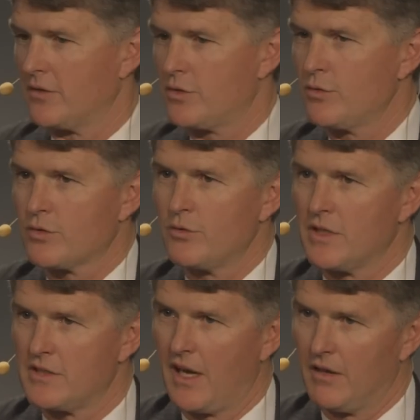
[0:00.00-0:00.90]
Too soon
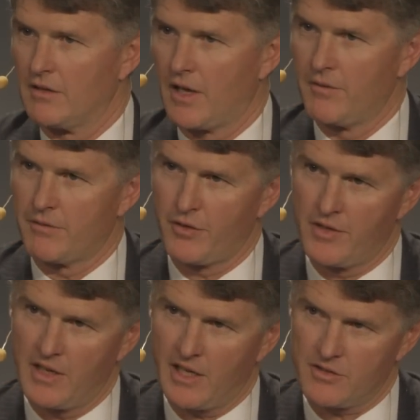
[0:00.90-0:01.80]
to tell. And for
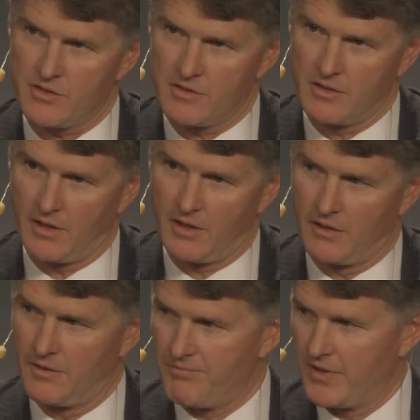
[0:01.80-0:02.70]
the next
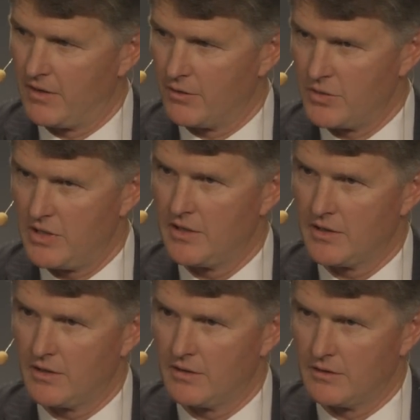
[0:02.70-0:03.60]
uh, you know,
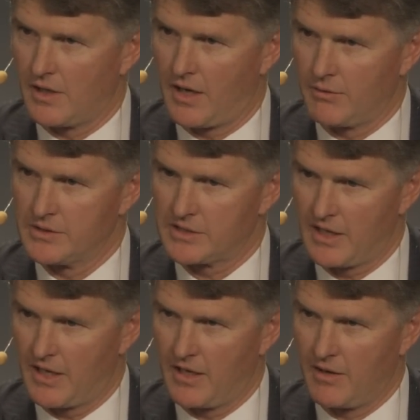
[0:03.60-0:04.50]
year, I would
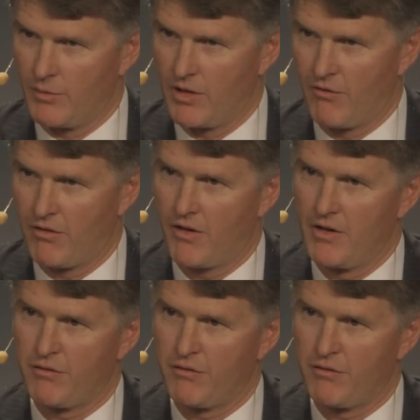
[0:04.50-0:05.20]
say we are very